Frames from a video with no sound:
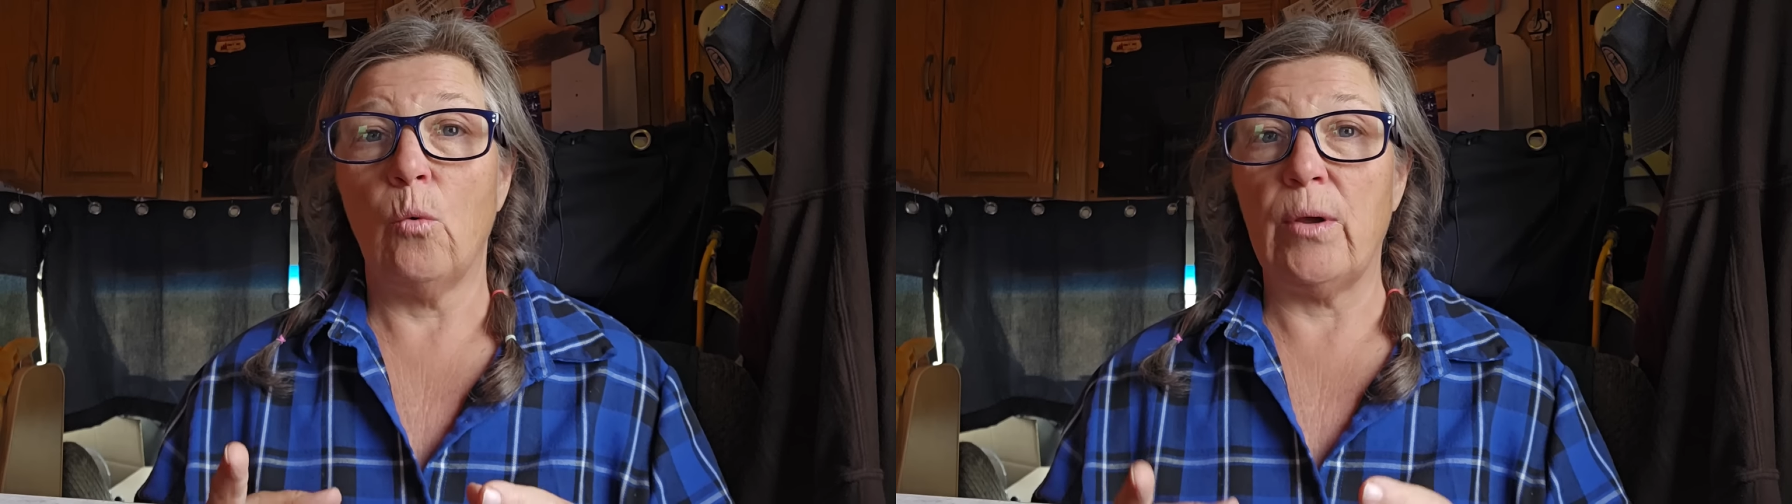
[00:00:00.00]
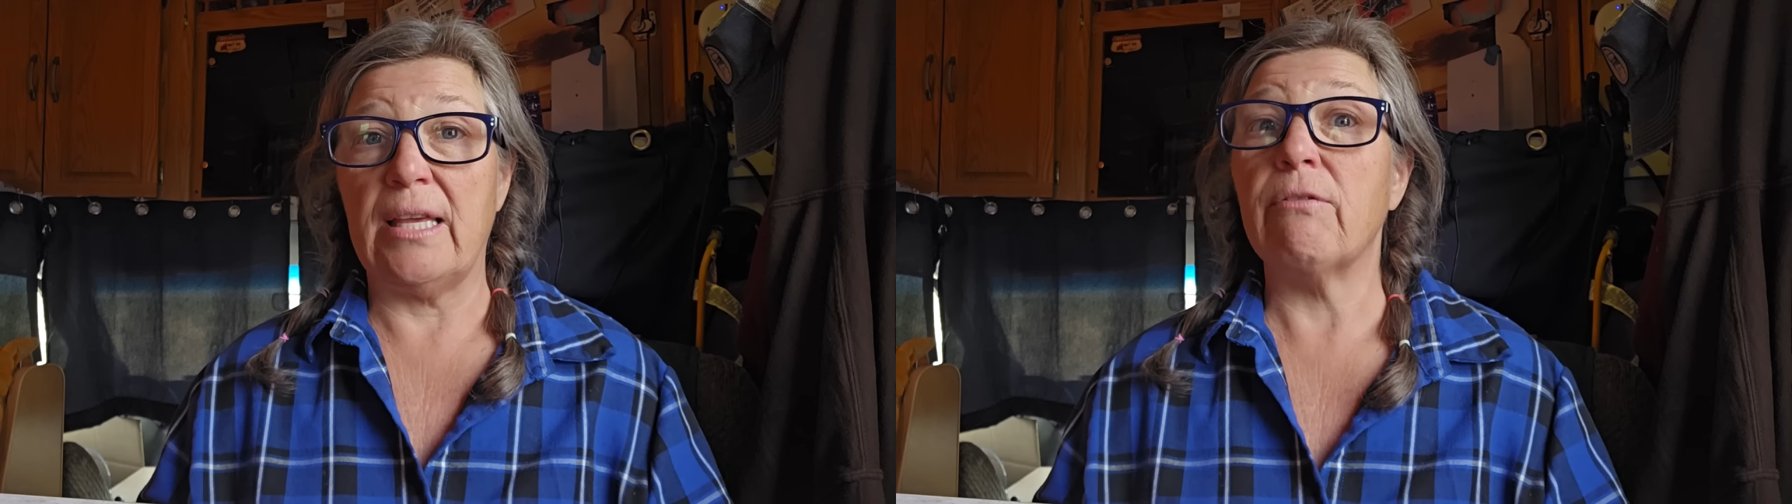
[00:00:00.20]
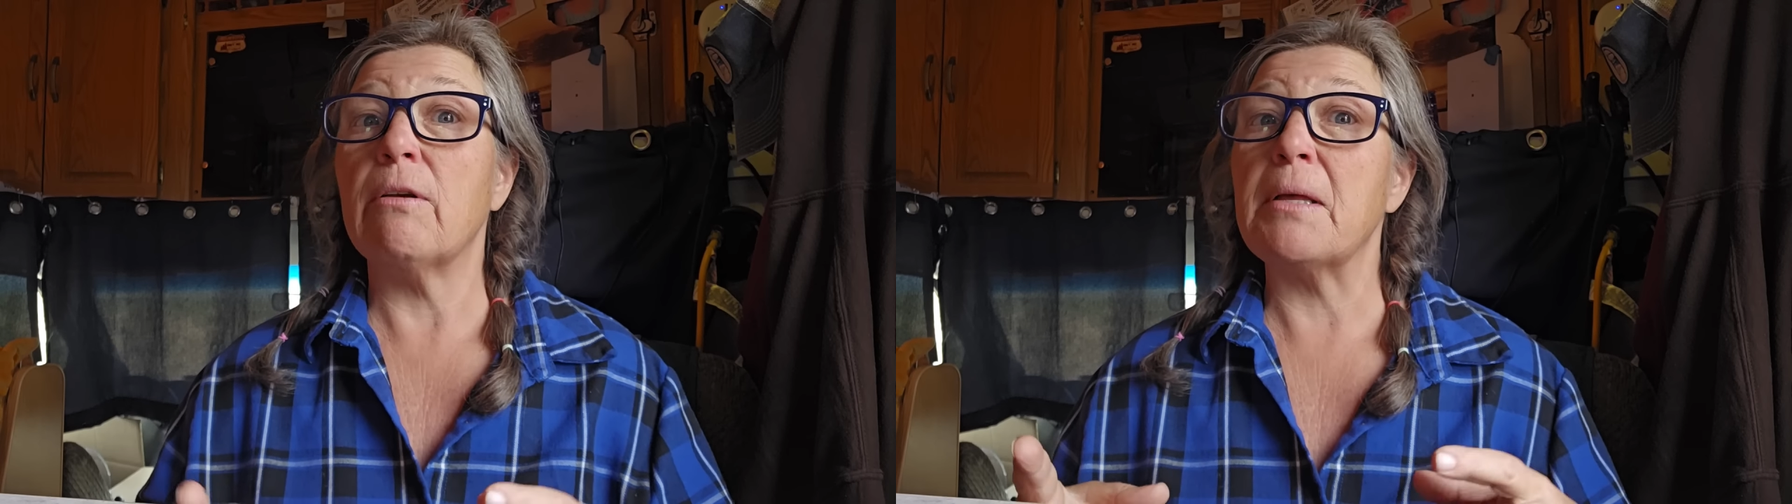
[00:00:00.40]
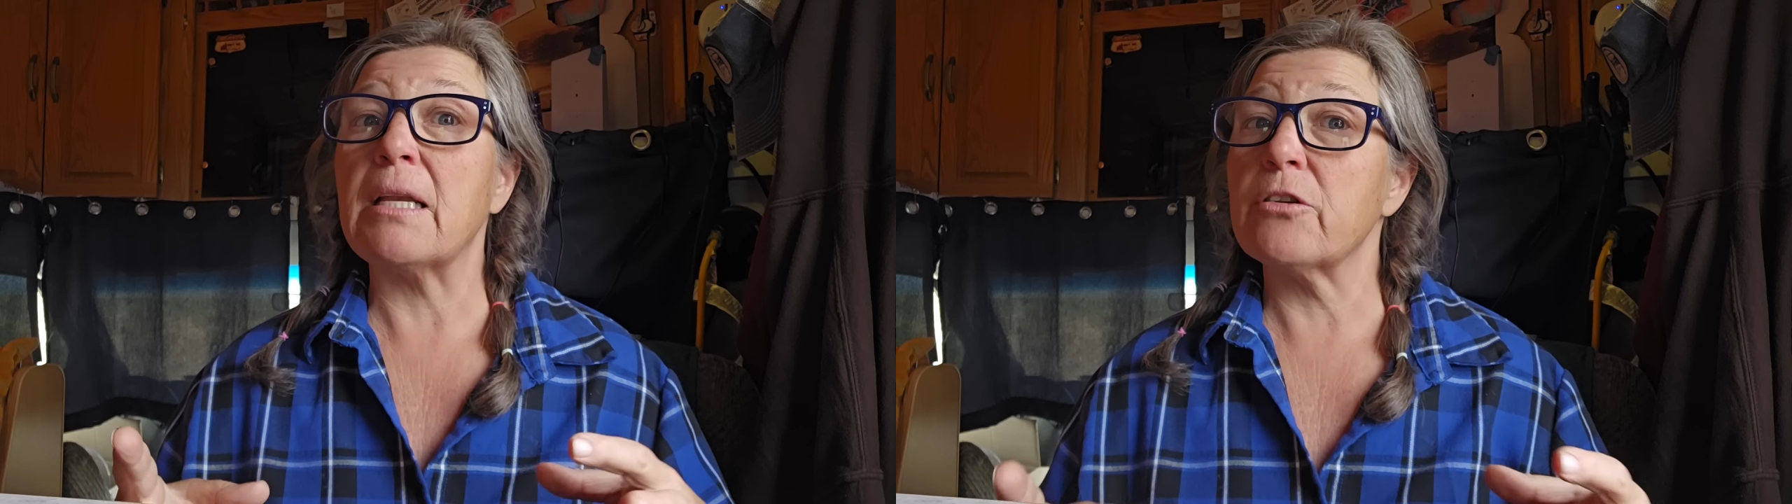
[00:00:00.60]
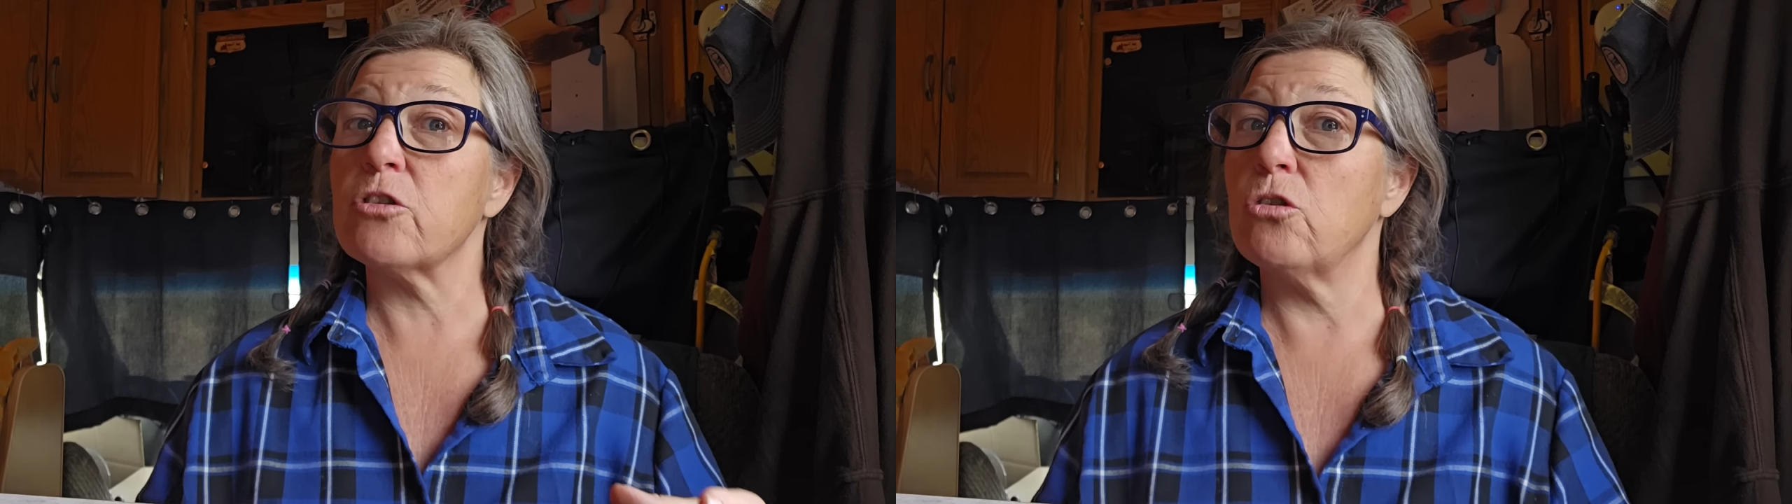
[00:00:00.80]
we give him
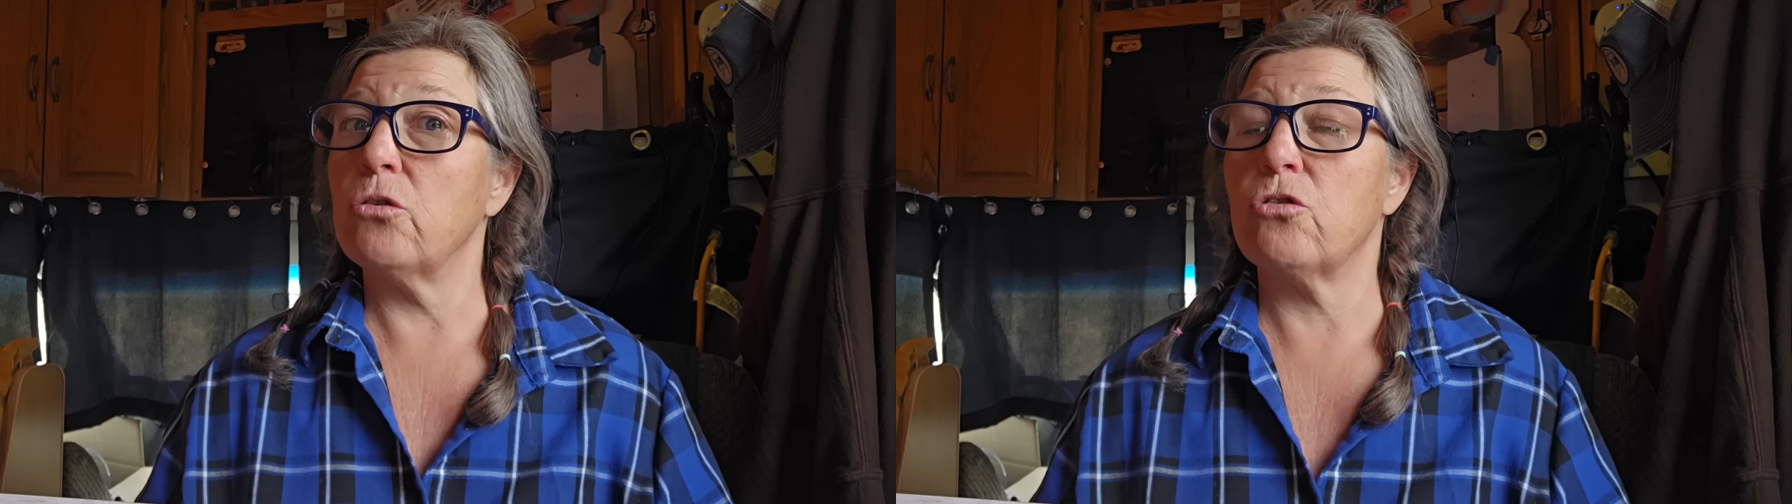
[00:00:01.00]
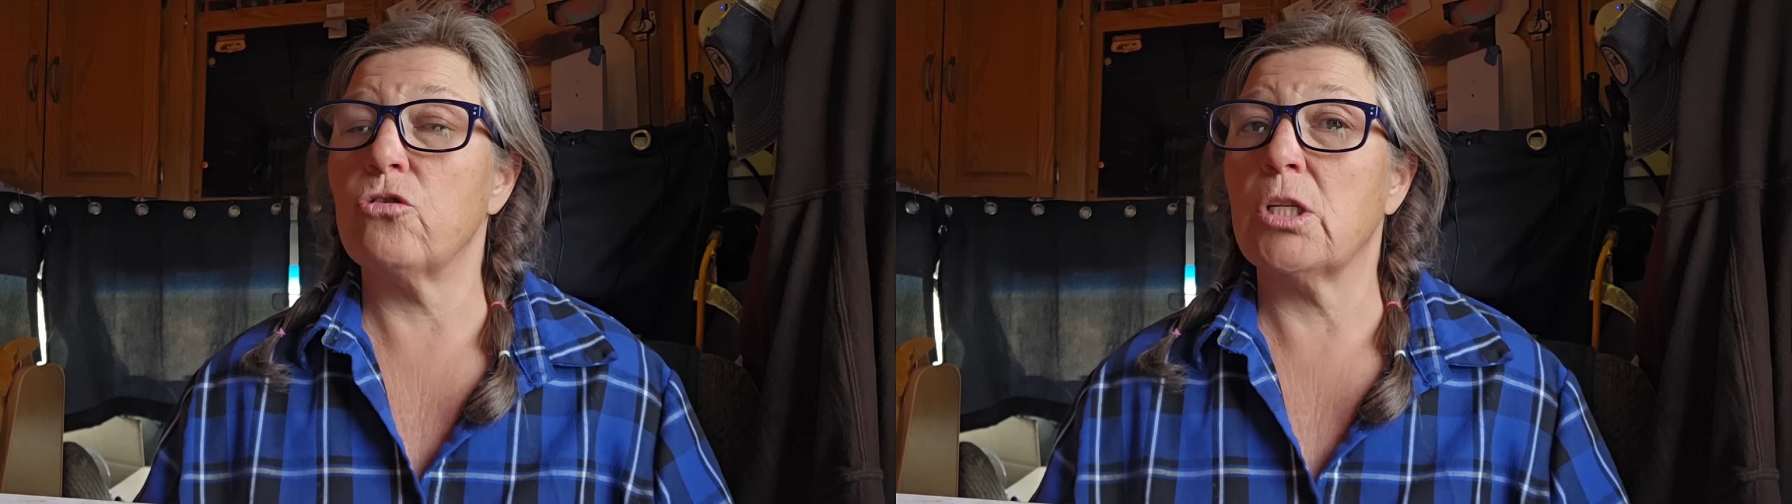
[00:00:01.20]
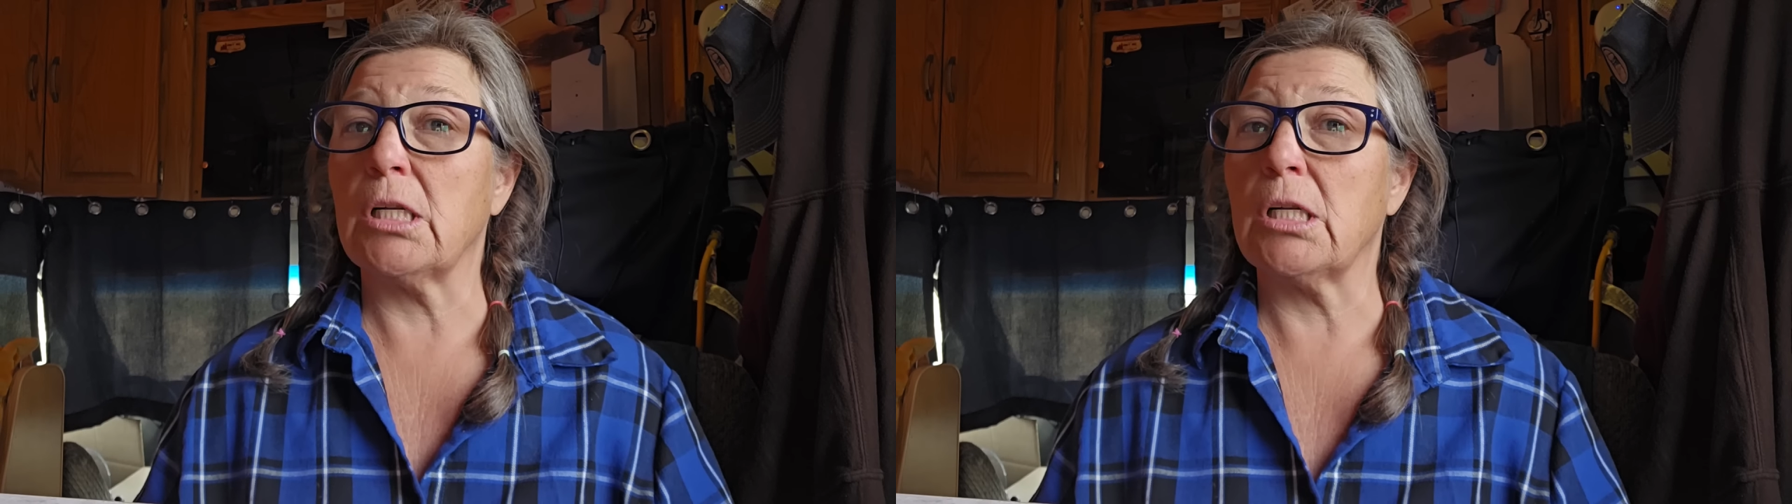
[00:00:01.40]
an excuse to